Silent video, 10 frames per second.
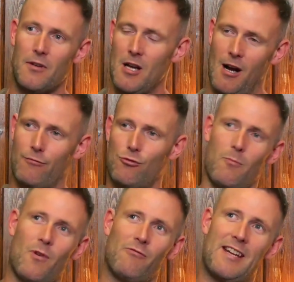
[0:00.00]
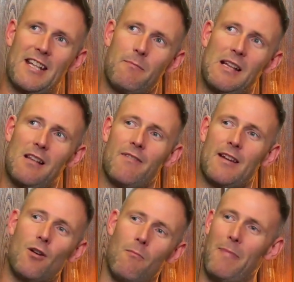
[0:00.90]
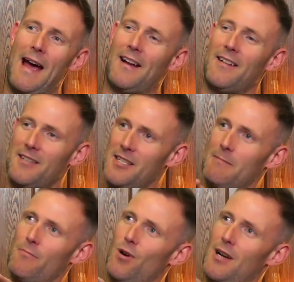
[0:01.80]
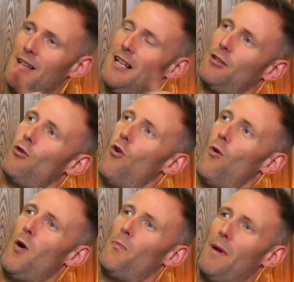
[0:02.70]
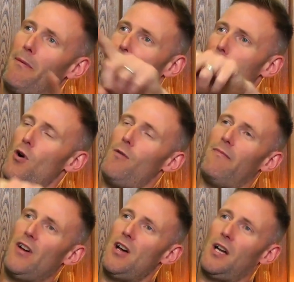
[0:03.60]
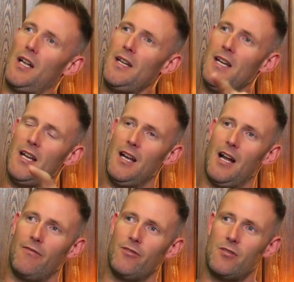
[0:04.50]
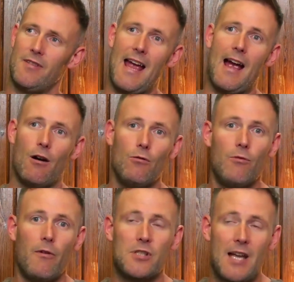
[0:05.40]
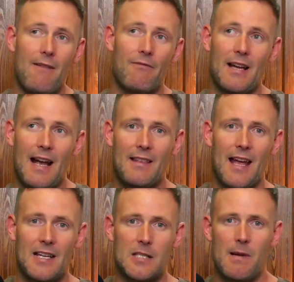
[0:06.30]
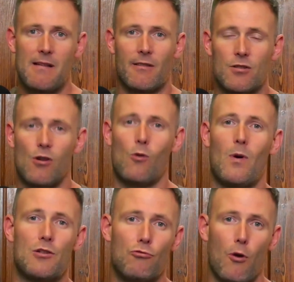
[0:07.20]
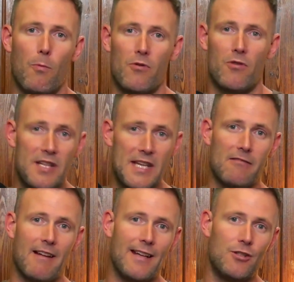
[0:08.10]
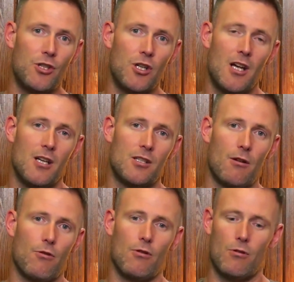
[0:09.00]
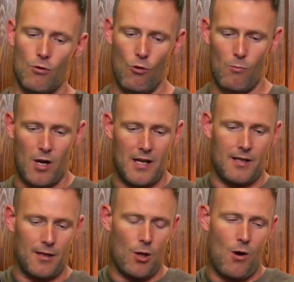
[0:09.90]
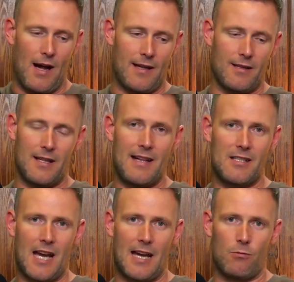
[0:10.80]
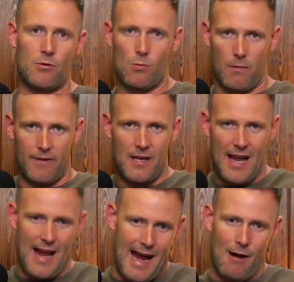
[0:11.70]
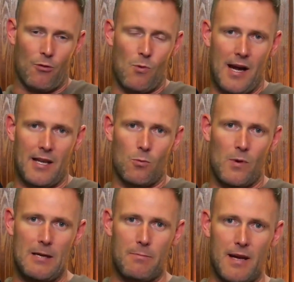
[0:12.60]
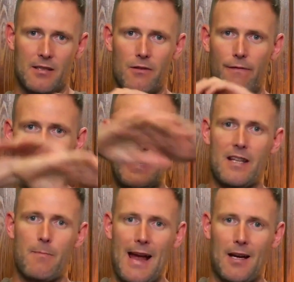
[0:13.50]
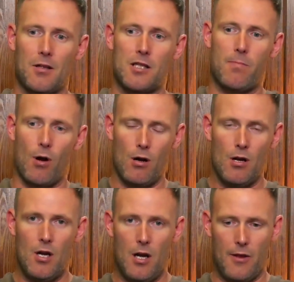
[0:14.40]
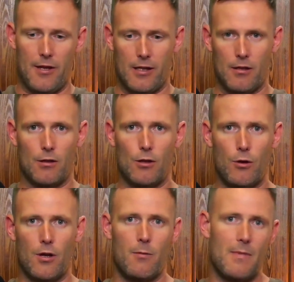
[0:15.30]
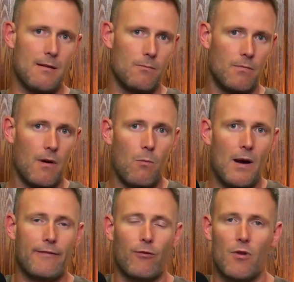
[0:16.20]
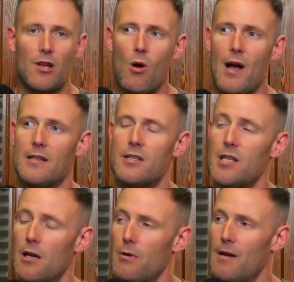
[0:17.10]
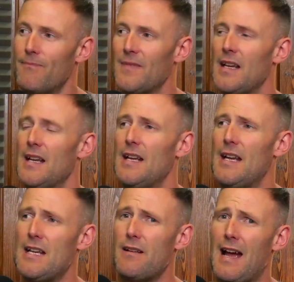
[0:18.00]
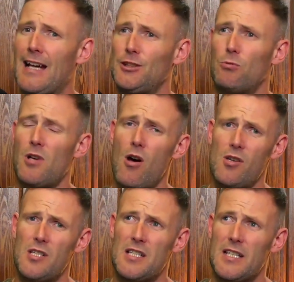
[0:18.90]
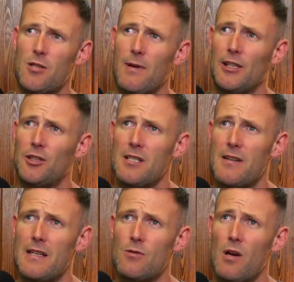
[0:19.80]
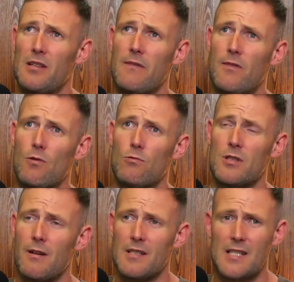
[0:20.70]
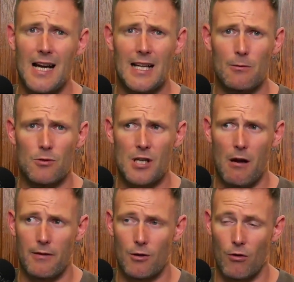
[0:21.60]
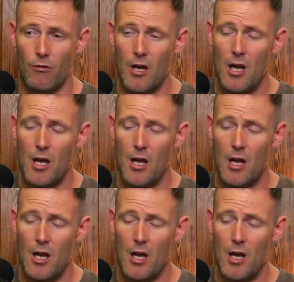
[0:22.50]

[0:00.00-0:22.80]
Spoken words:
I've dropped my rig in the middle of it, gone back, and then seen my lead core popped off the bottom vertically. And now, obviously, having had that experience, I always drop on the near edge so that all my line and end tackle is sort of out the way in the weed bed, and you feed the back of the spot and then lure them in away from the line. So in an actual casting situation, it's quite difficult to know exactly what's going on.